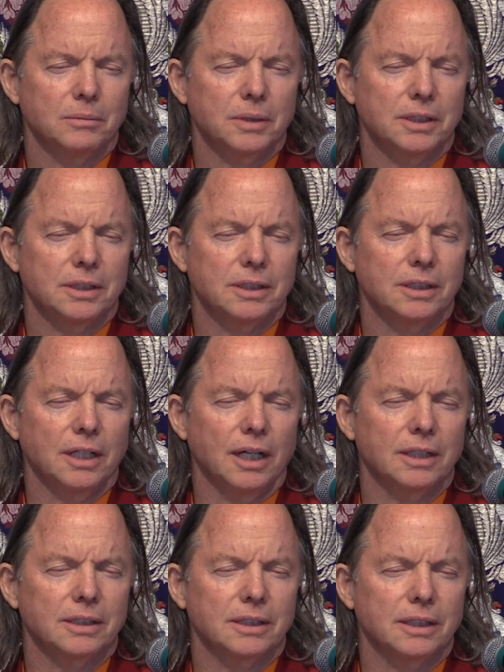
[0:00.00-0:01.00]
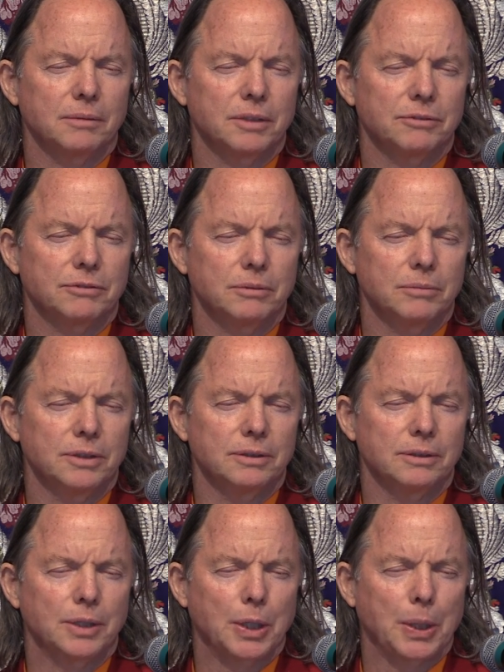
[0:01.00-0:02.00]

which is not coming from you,